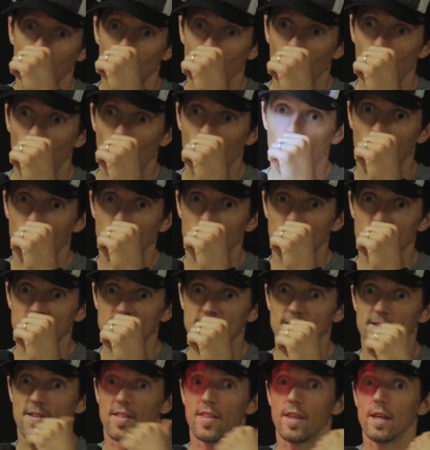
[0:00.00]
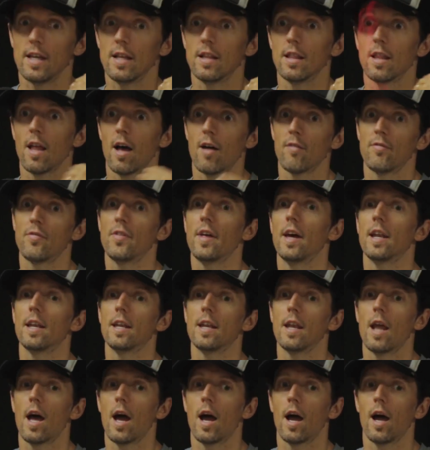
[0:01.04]
was the love that
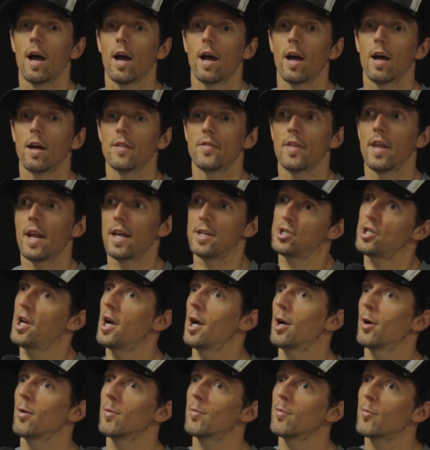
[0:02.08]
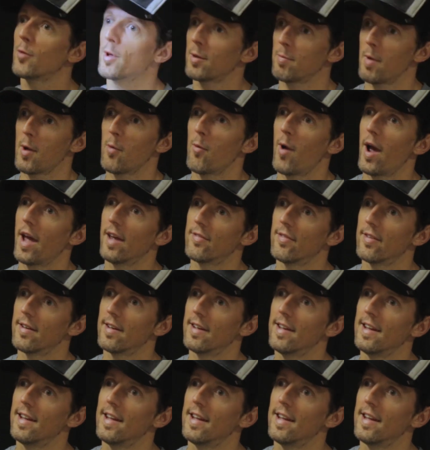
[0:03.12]
I share with my wife.